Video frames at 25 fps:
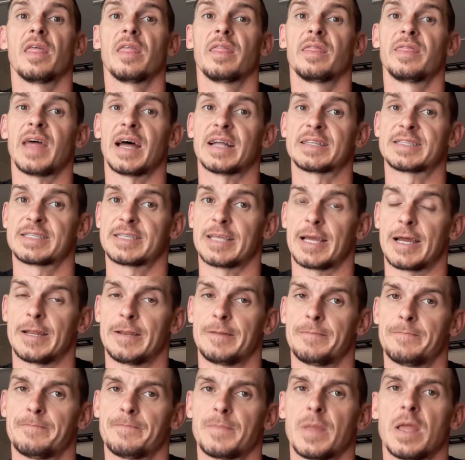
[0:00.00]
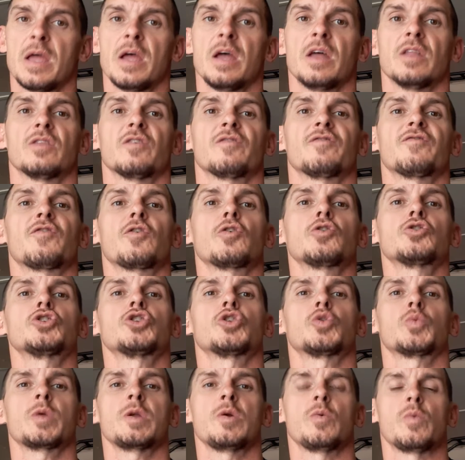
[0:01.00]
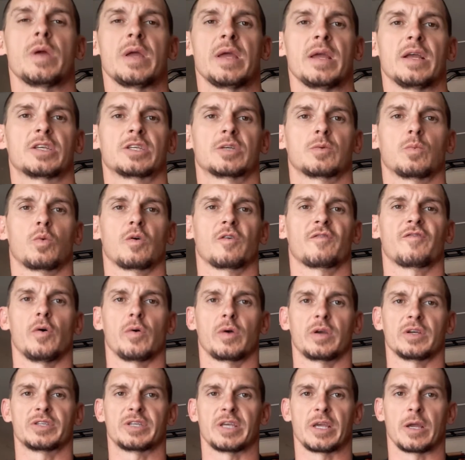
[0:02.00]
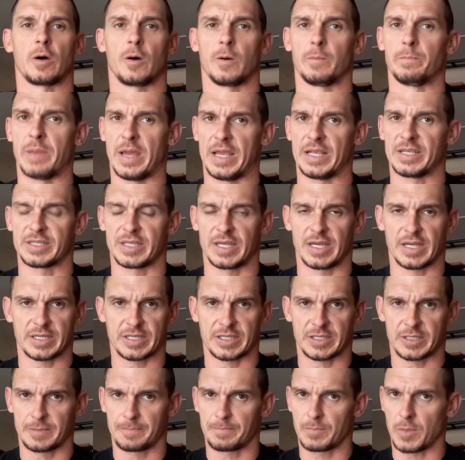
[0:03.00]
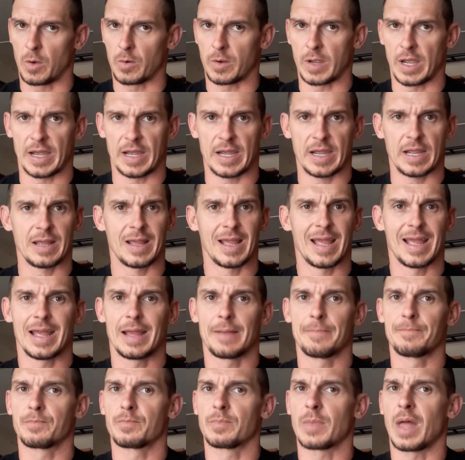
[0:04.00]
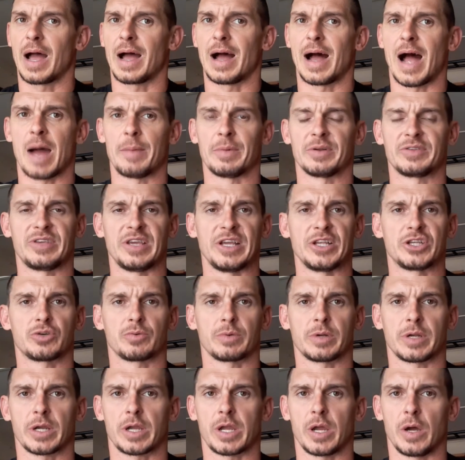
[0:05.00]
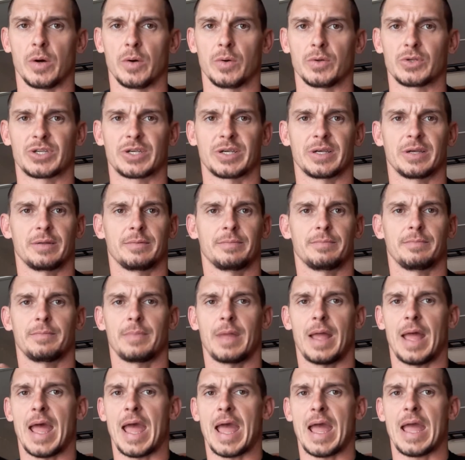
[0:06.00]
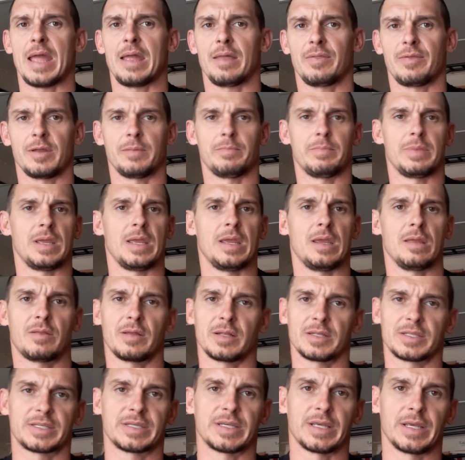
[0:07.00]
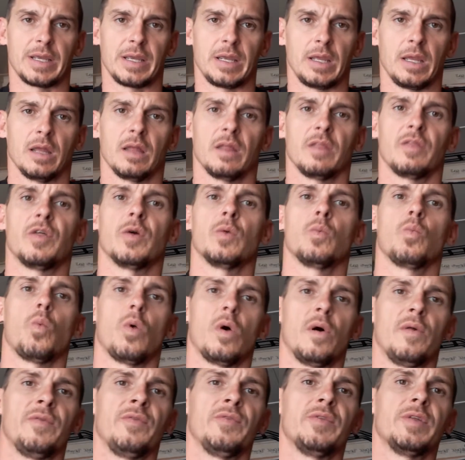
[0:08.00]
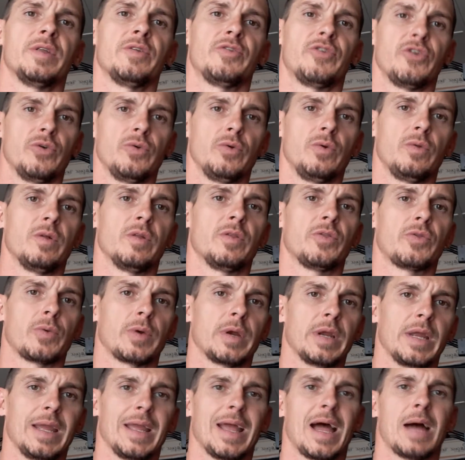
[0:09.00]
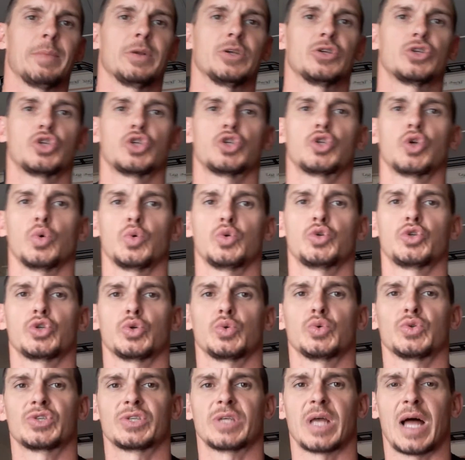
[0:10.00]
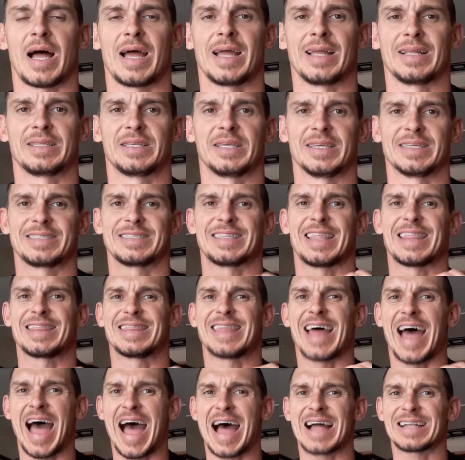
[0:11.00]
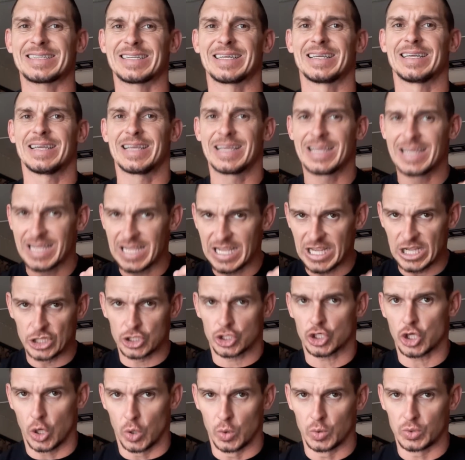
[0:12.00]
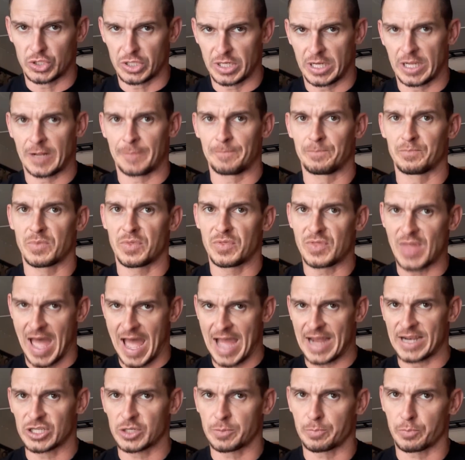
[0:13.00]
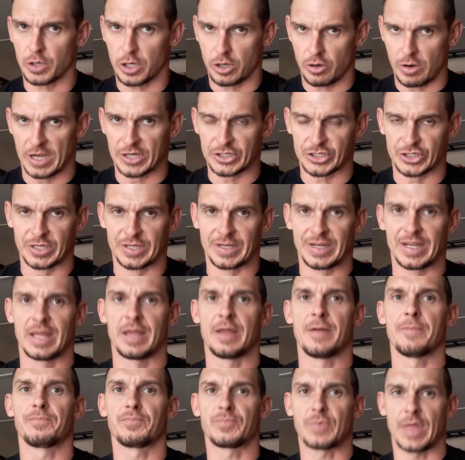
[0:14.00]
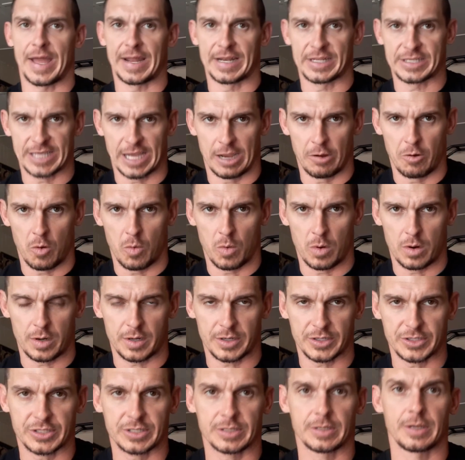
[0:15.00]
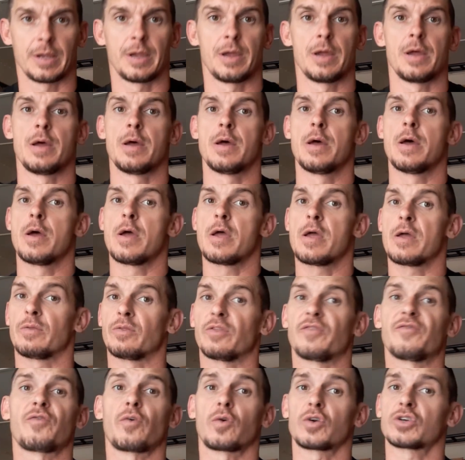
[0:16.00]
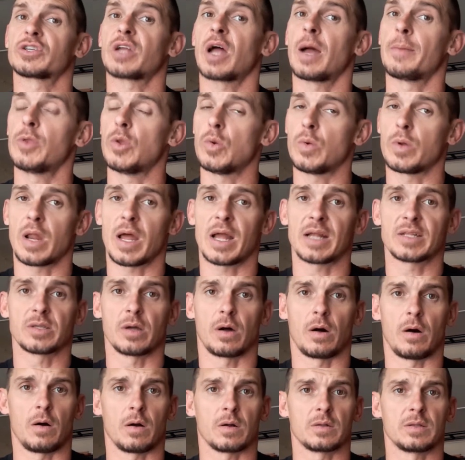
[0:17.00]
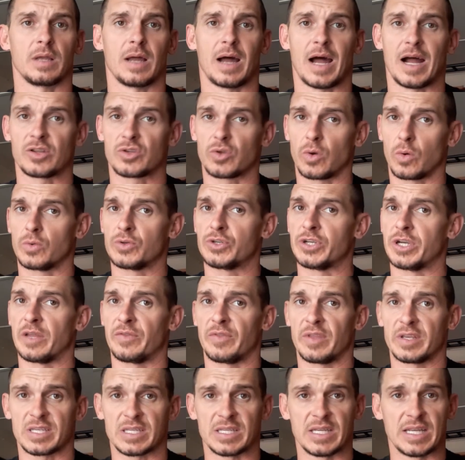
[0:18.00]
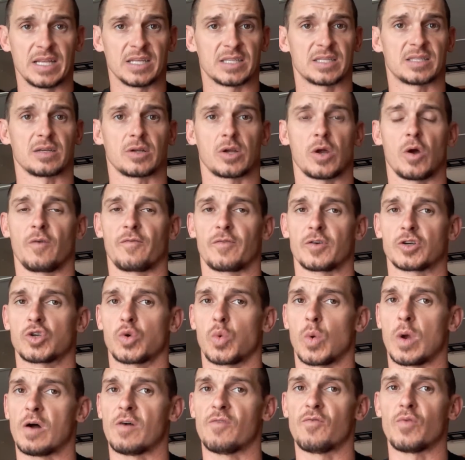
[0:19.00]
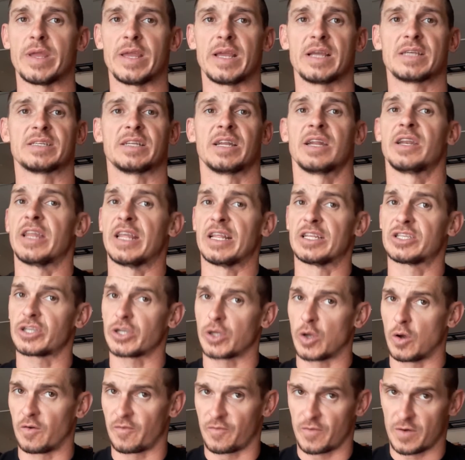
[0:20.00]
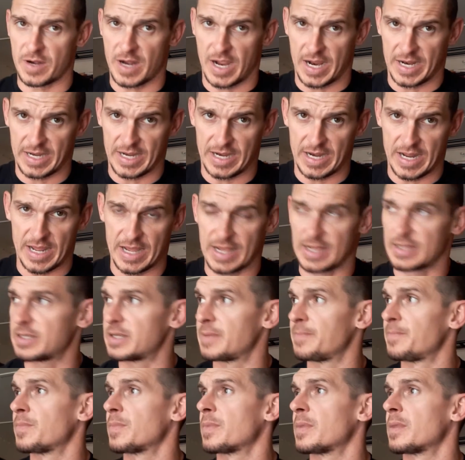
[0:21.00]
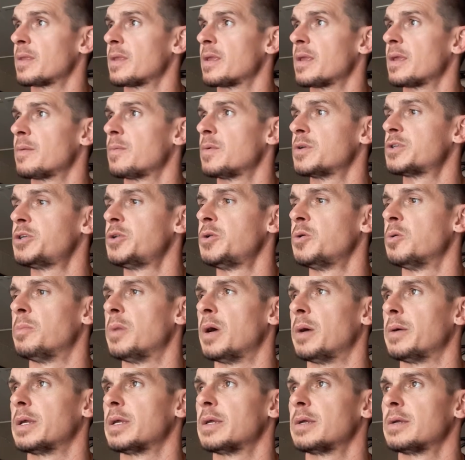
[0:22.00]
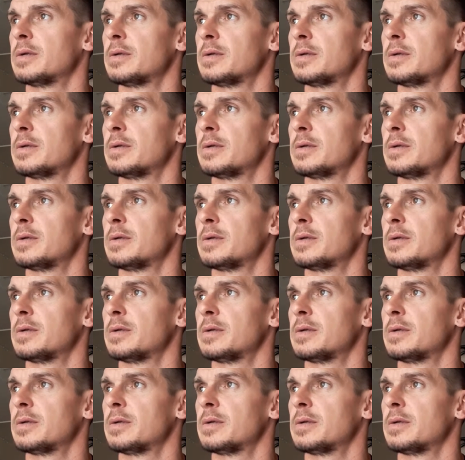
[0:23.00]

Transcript: That said, the first 3 weeks, we're focusing on basics, okay? I'm a teacher and a coach. A, then B, then C, then 1, then 2, then 3. I'm a social scientist. That is coaching. That is progression. That is how it works. First time you and I talked, I told you this needs to go for 12 weeks and it needs to go for 90 days. What you doing, baby?